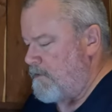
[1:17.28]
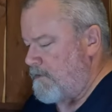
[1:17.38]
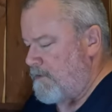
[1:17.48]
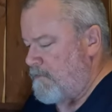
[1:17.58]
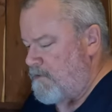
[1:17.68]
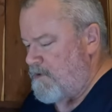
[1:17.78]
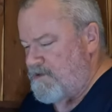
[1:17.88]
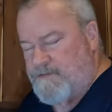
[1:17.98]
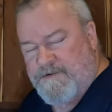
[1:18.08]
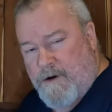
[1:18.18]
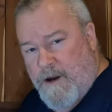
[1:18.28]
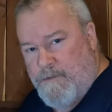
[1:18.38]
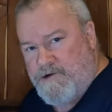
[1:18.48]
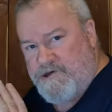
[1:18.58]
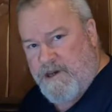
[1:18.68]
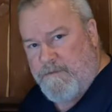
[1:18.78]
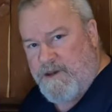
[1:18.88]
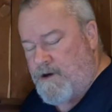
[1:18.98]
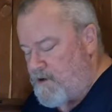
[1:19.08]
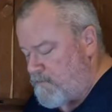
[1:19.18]
Uh, one of my subscribers, J B
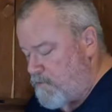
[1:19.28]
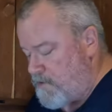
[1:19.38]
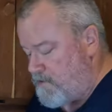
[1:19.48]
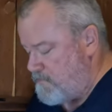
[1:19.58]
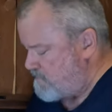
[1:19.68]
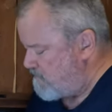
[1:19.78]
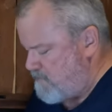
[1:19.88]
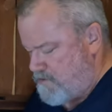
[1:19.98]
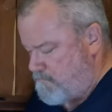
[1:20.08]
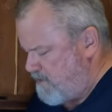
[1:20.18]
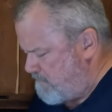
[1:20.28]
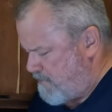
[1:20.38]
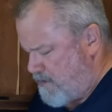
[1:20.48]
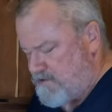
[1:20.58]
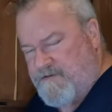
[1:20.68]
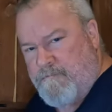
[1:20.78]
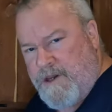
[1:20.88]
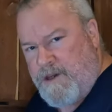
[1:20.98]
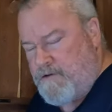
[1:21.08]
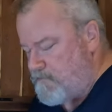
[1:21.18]
Conway, sent me a big box of
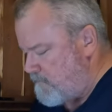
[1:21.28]
meat,